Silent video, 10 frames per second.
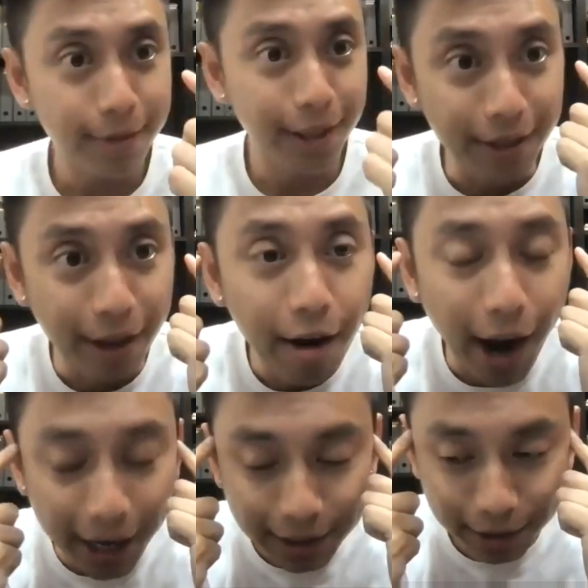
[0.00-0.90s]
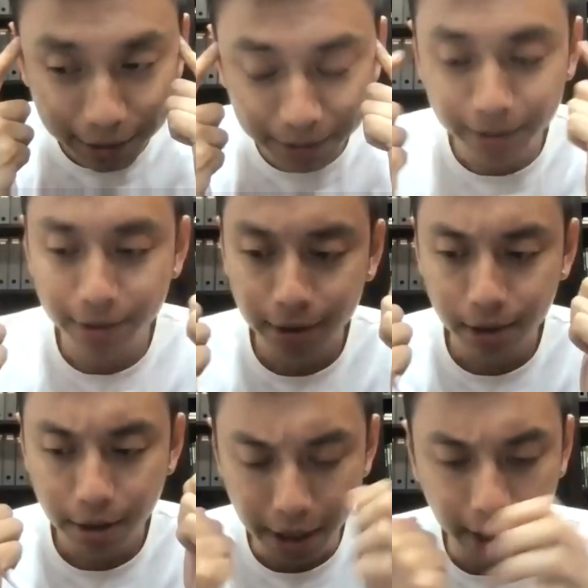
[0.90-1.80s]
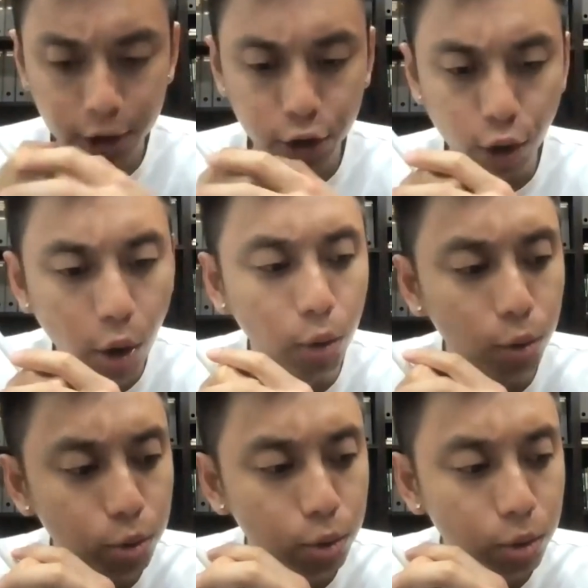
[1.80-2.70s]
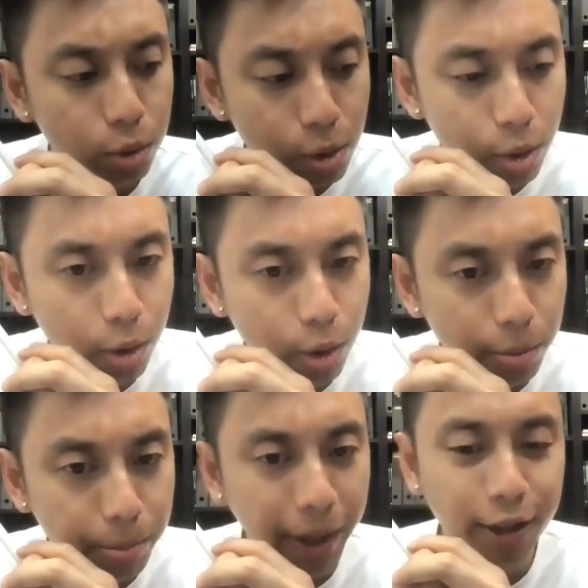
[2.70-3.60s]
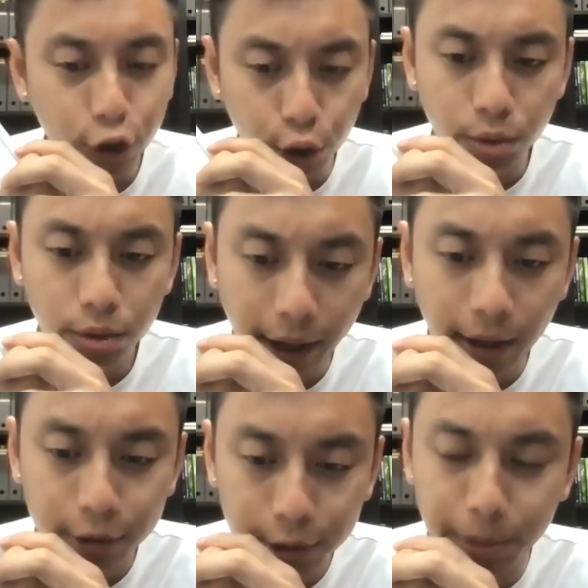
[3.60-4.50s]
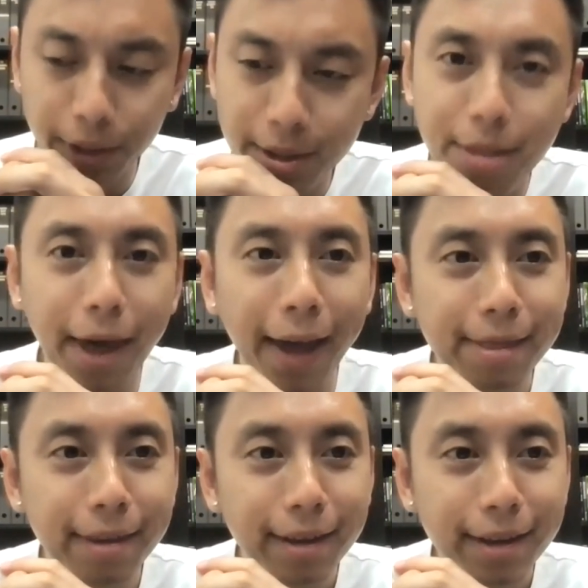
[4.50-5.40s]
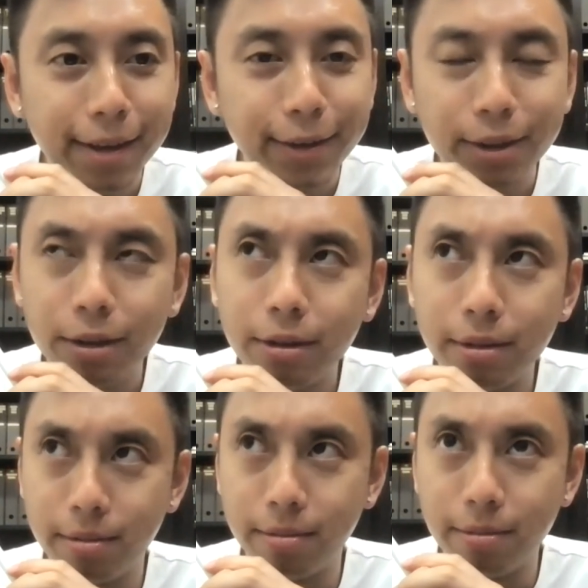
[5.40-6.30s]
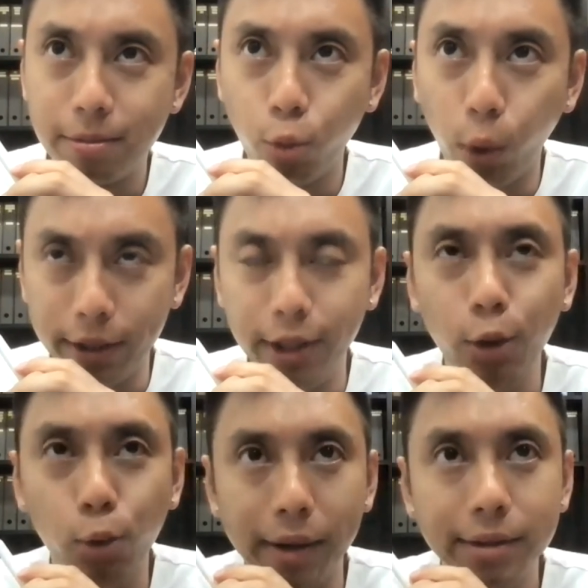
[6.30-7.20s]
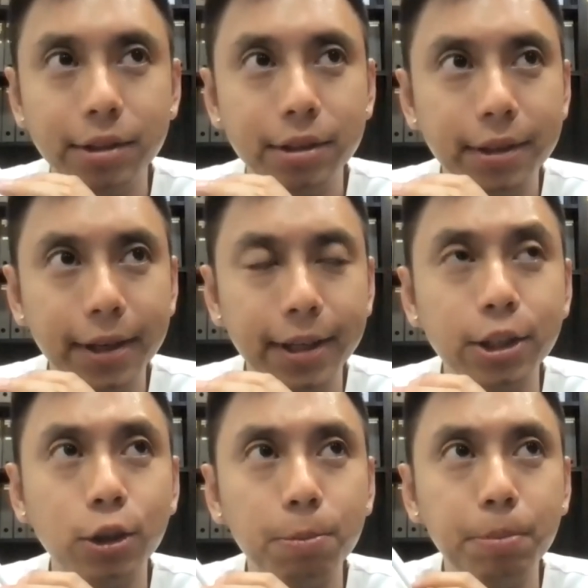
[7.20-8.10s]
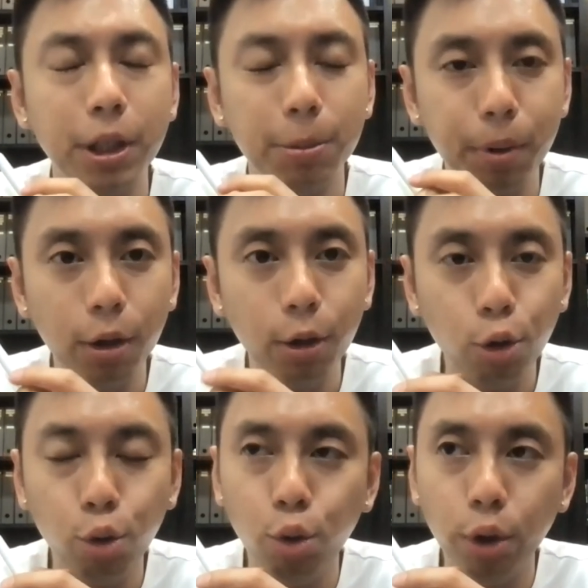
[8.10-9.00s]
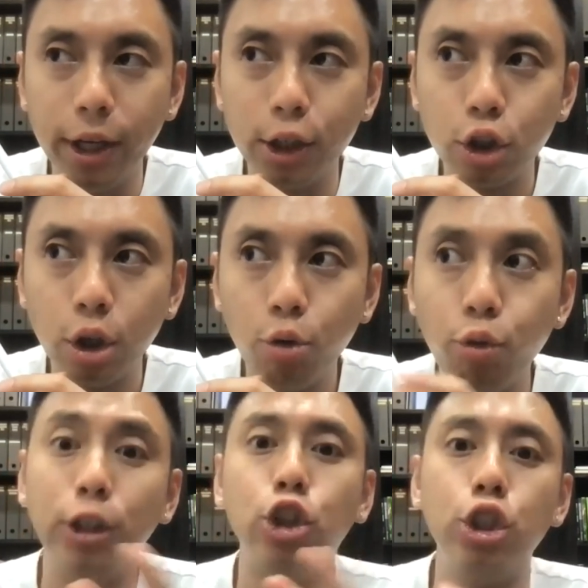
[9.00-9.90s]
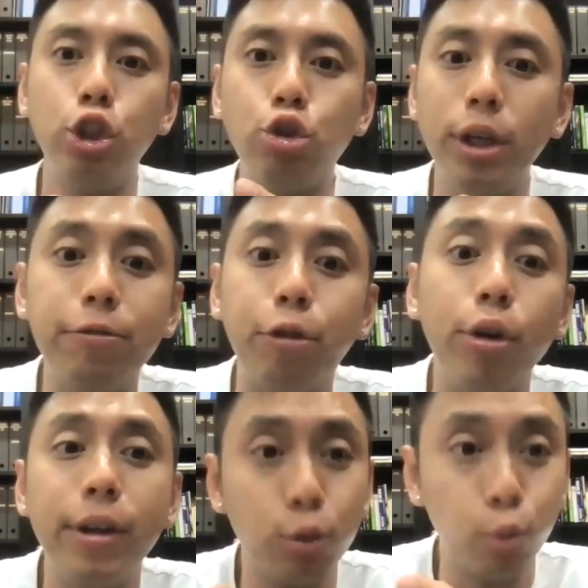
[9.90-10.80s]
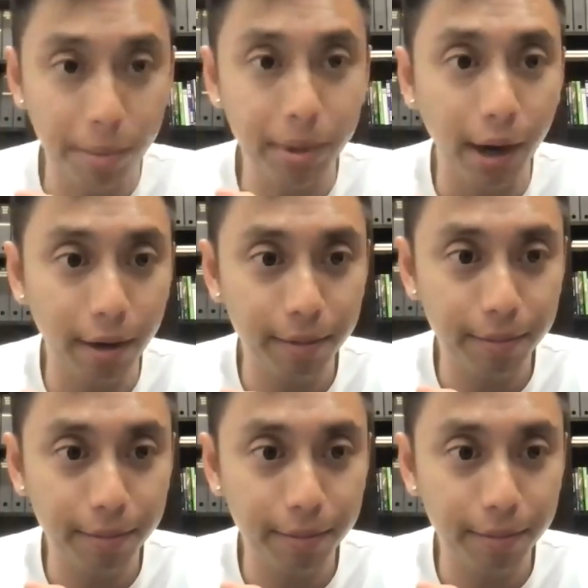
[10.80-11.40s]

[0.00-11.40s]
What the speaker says: in their eyes, thinks, oh, Peng Joon tells me that what he wants is people who is registering for this webinar,